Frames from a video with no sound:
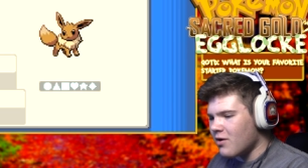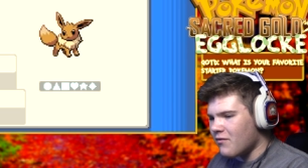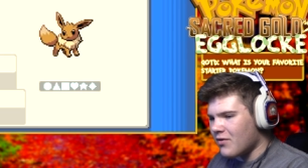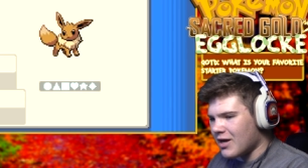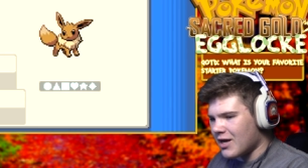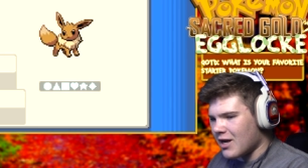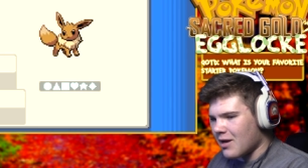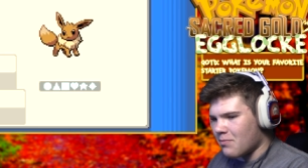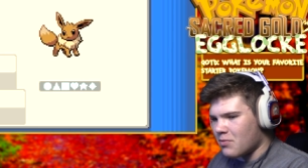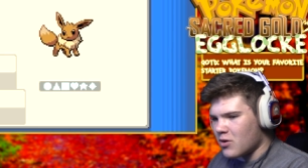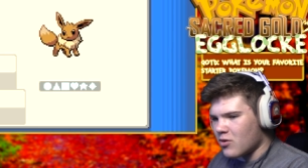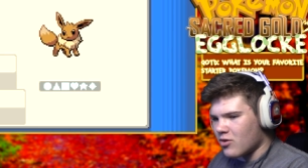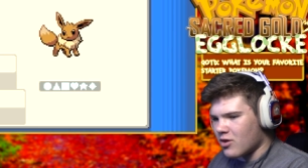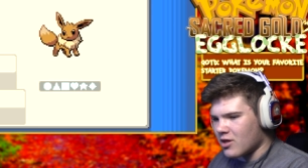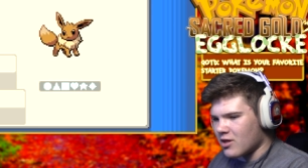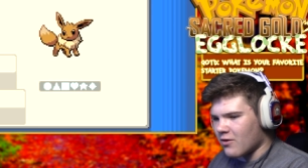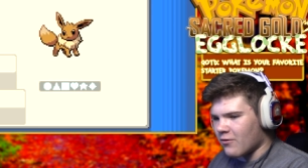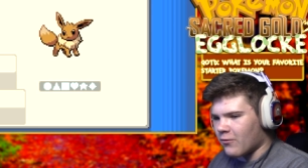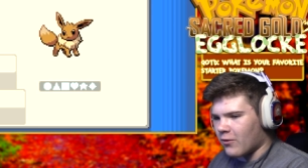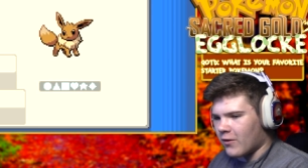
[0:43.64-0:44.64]
have ended up using
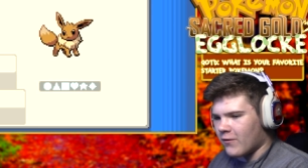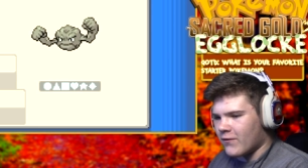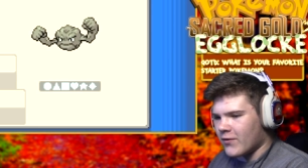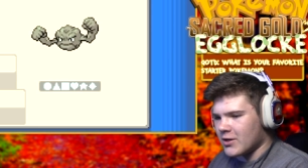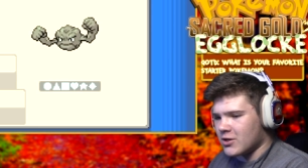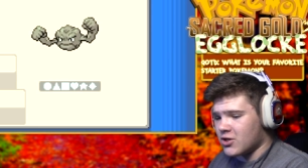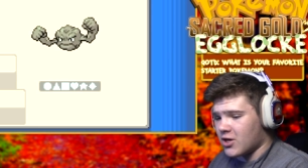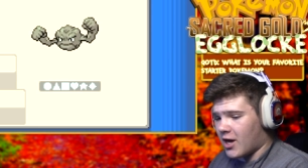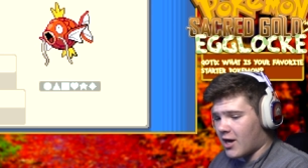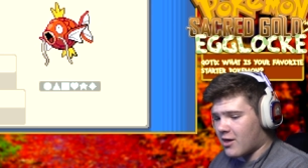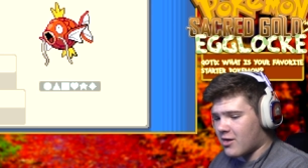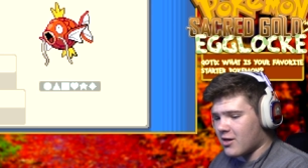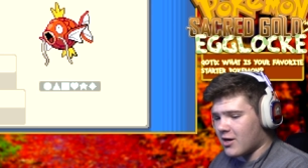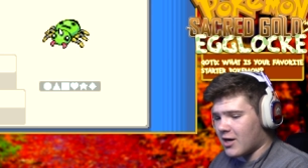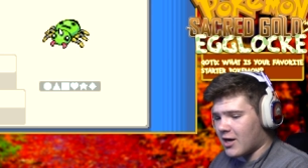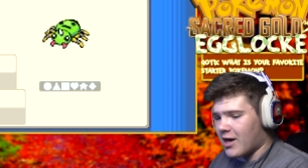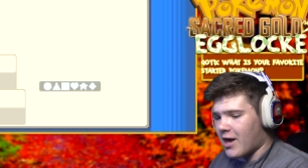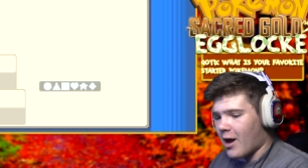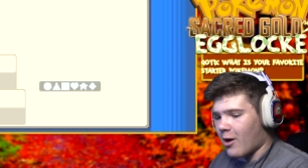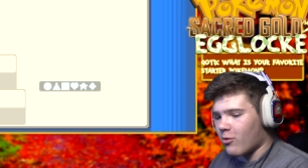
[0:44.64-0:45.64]
the Farfetch'd as an
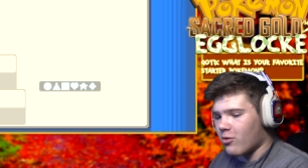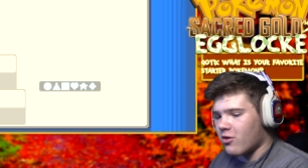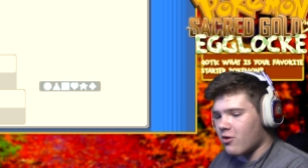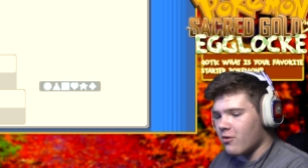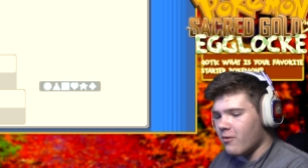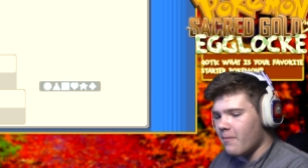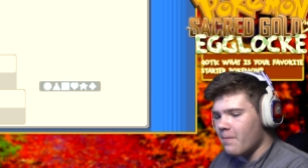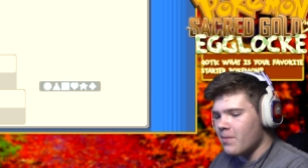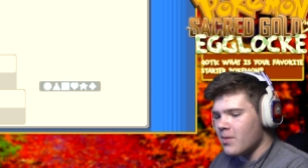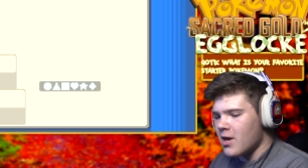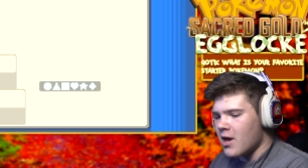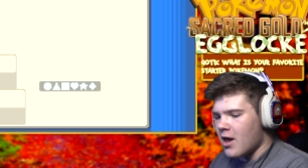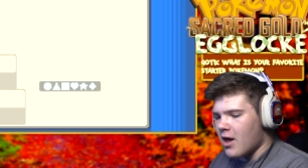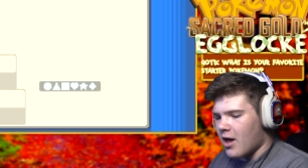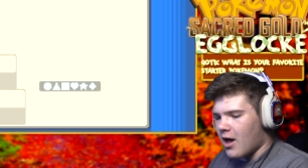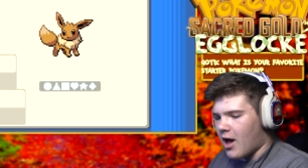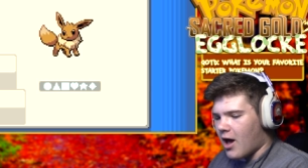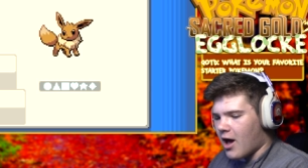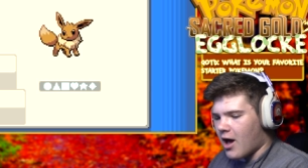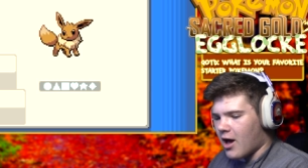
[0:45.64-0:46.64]
encounter,
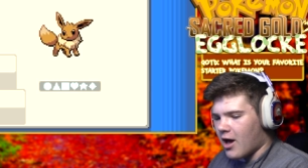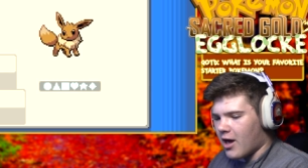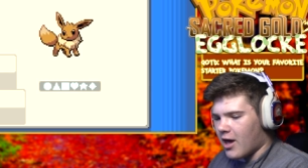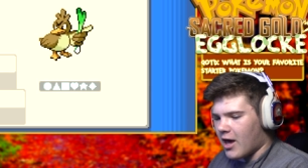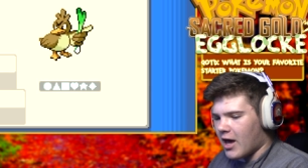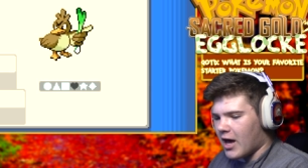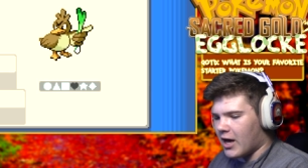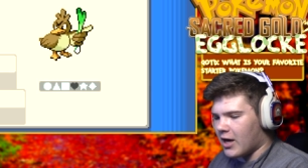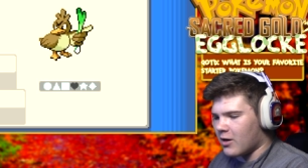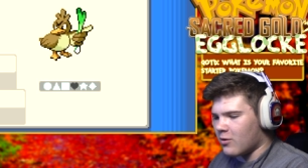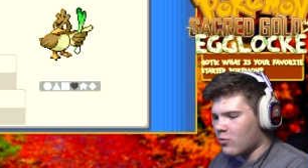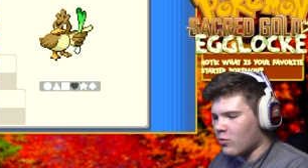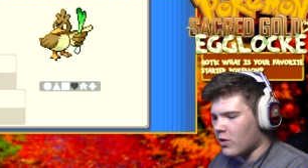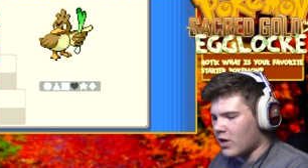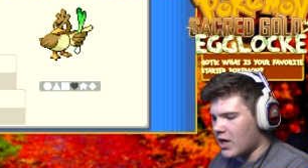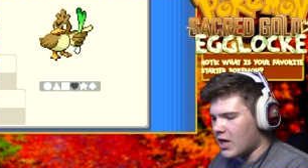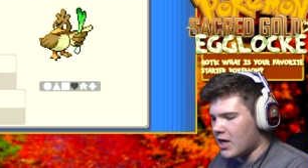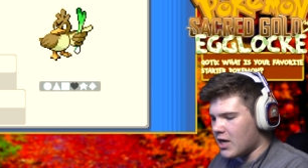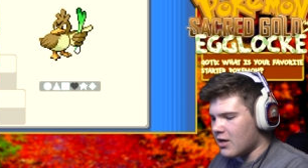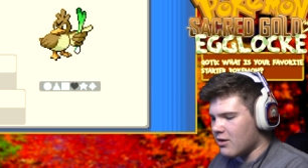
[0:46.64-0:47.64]
uh, had
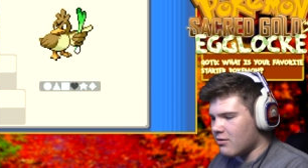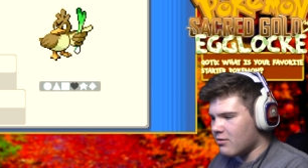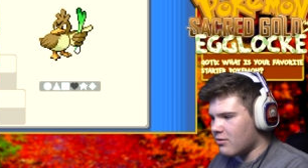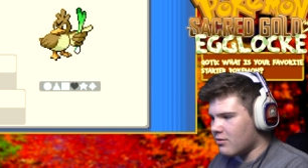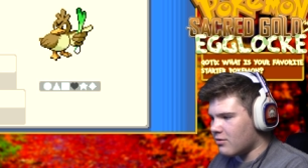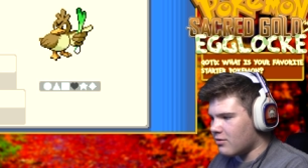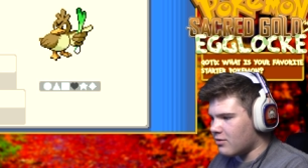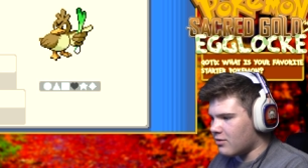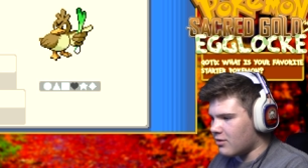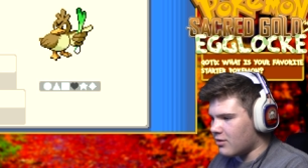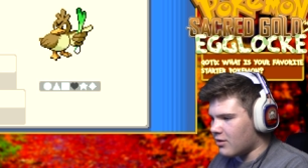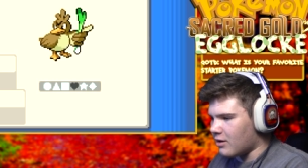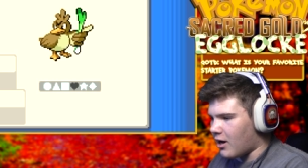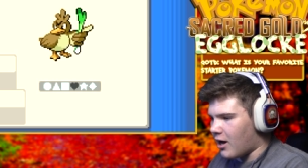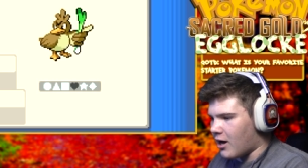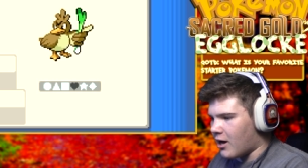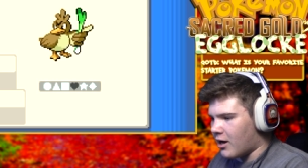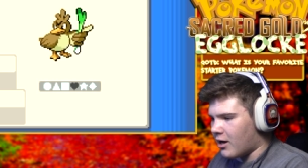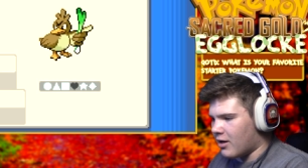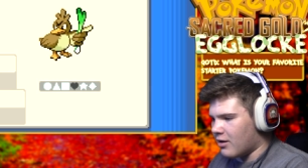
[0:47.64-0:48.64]
we
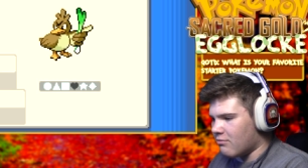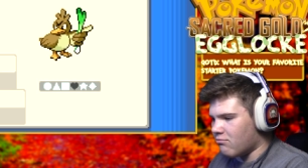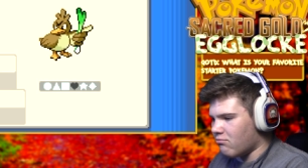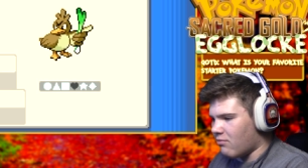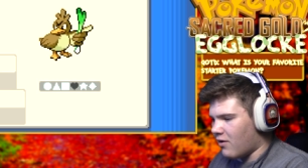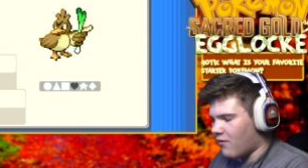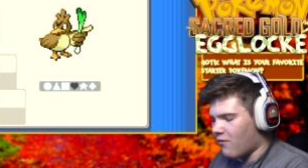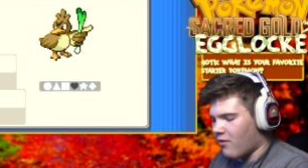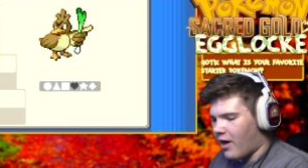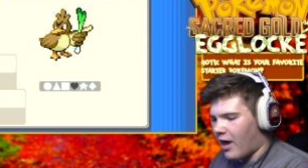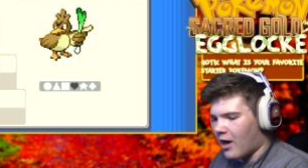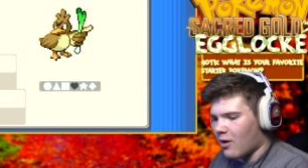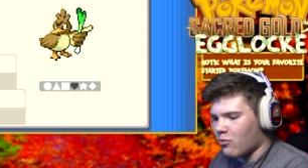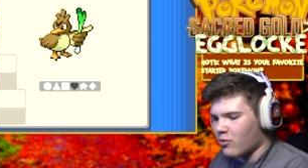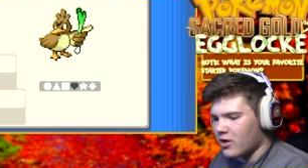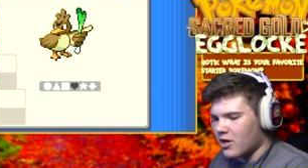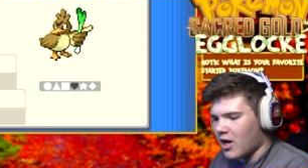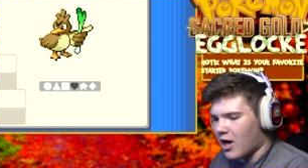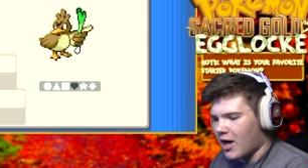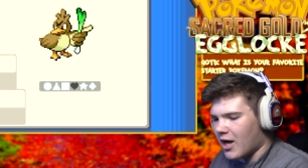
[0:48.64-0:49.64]
uh, had
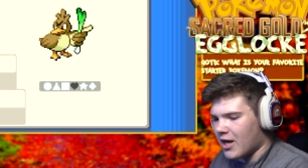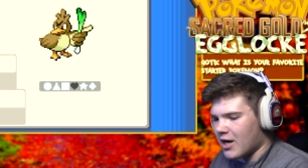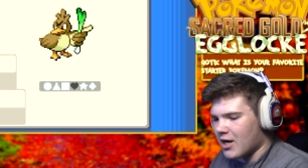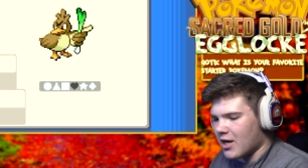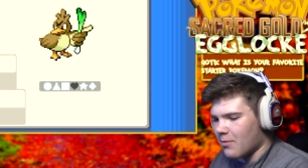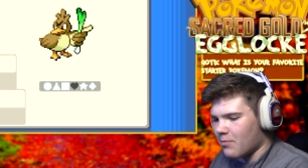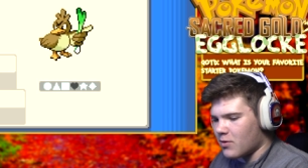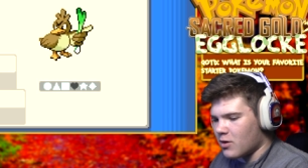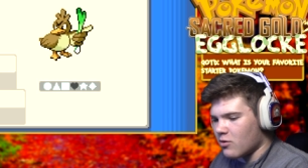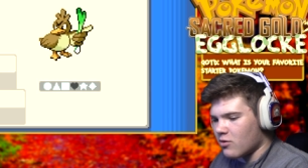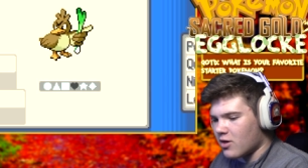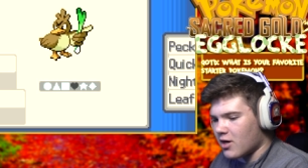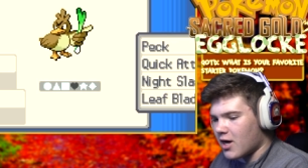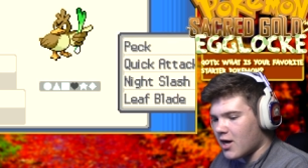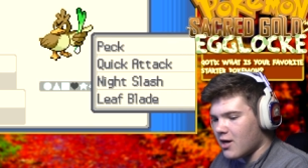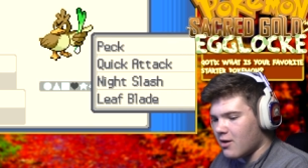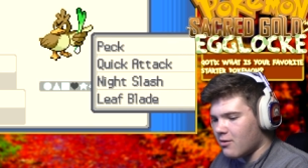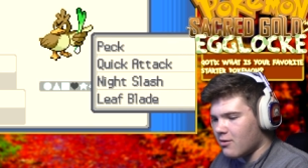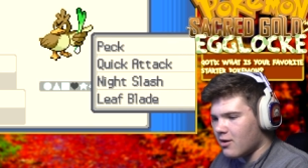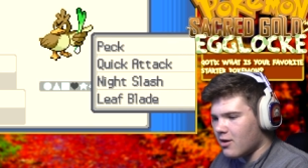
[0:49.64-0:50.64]
we not ended up using
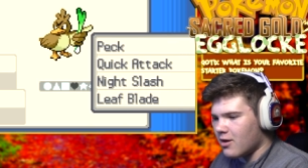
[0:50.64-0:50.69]
it